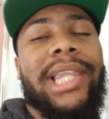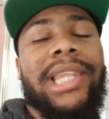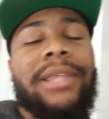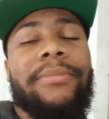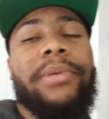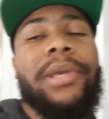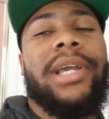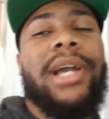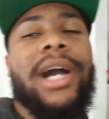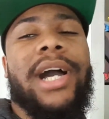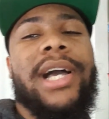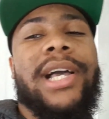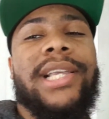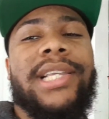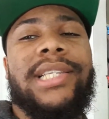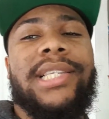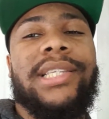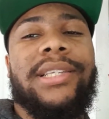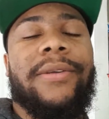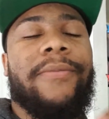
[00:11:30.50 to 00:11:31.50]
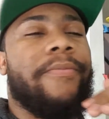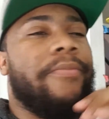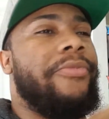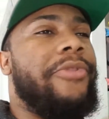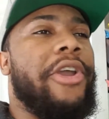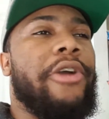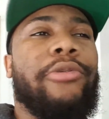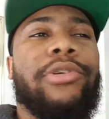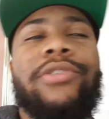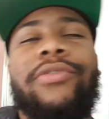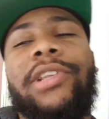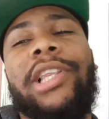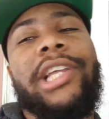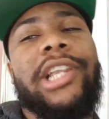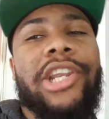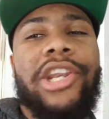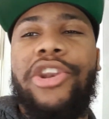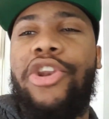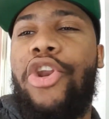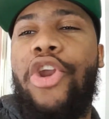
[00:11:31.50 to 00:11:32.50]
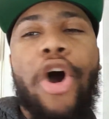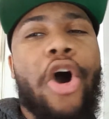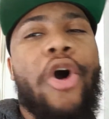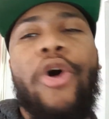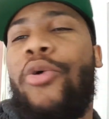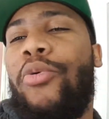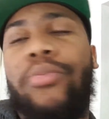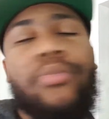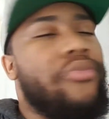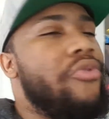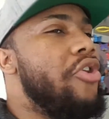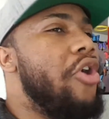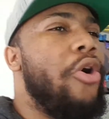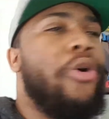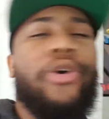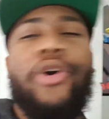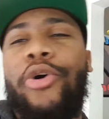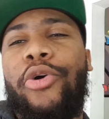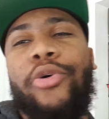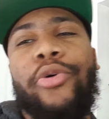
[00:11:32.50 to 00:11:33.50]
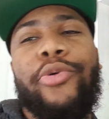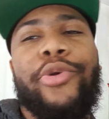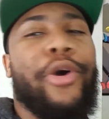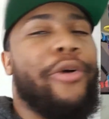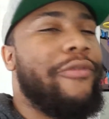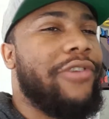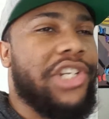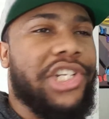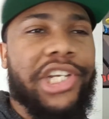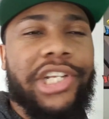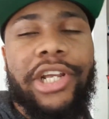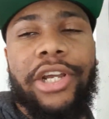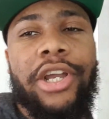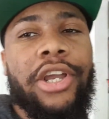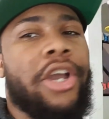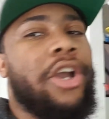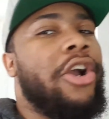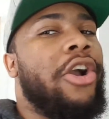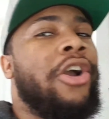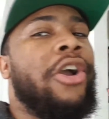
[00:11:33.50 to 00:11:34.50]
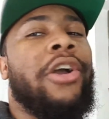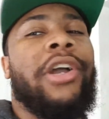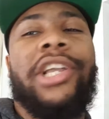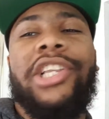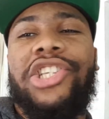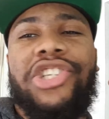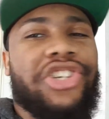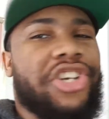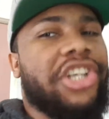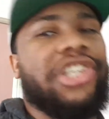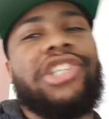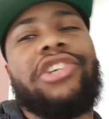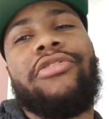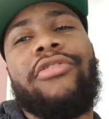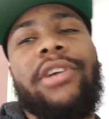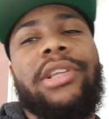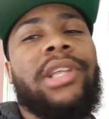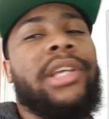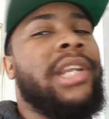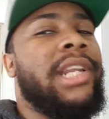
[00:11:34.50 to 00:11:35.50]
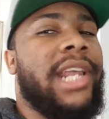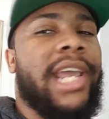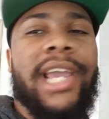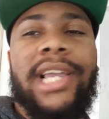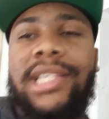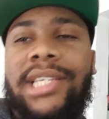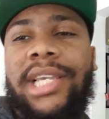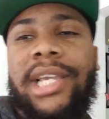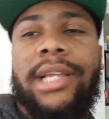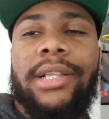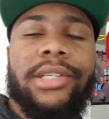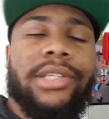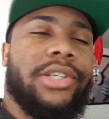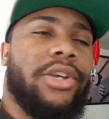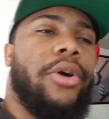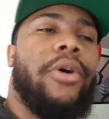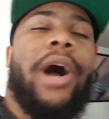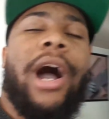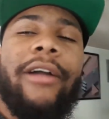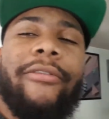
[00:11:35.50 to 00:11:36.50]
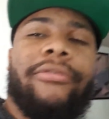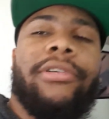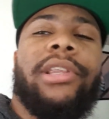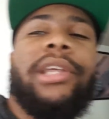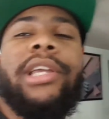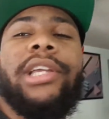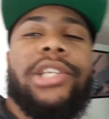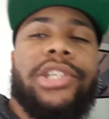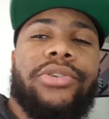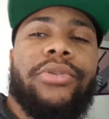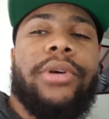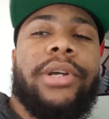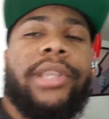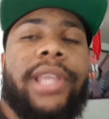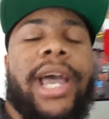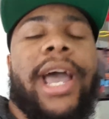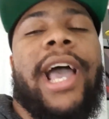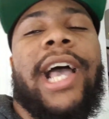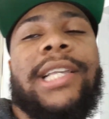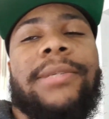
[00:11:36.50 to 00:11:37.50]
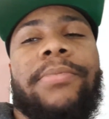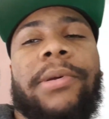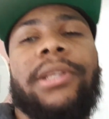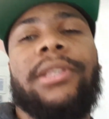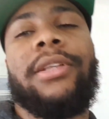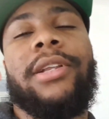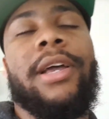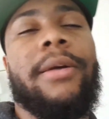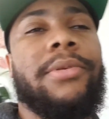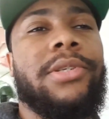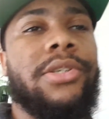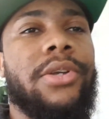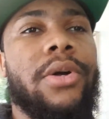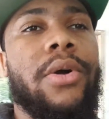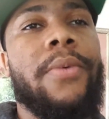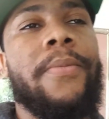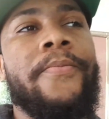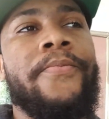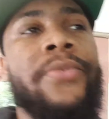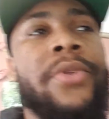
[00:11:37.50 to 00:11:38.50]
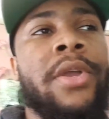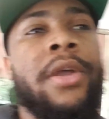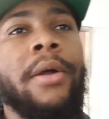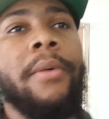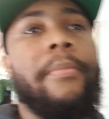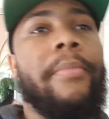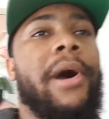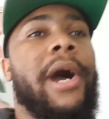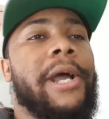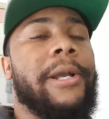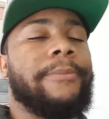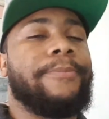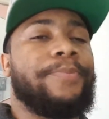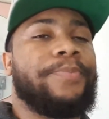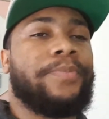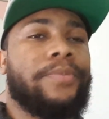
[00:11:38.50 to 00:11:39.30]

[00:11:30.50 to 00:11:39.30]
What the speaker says: because there was really no Goku, no Vegeta, just Krillin 18. So I really enjoyed that aspect of the episode. But